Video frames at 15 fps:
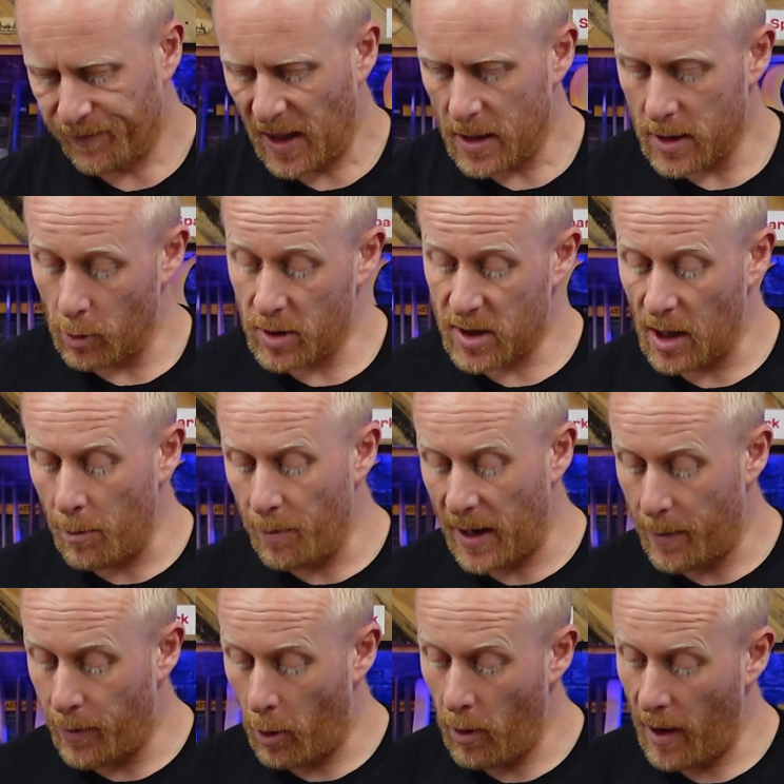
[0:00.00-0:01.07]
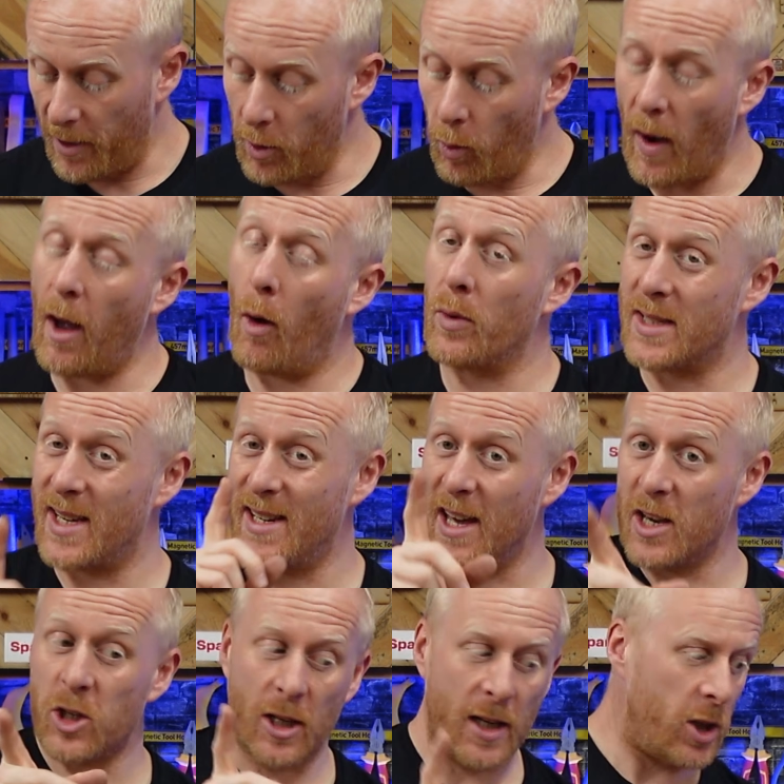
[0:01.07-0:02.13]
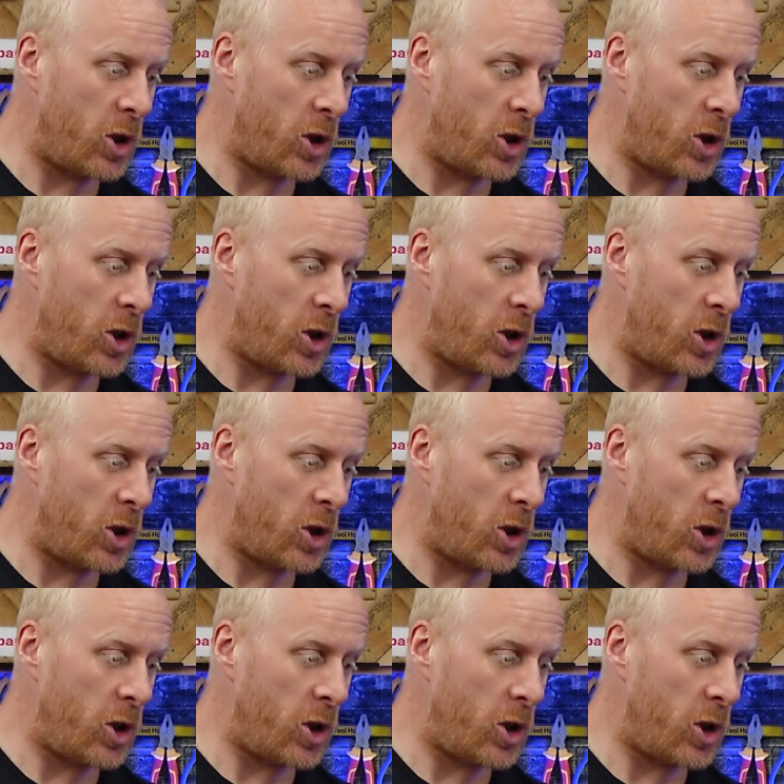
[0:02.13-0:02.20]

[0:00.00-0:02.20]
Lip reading: So some people, and the way I was initially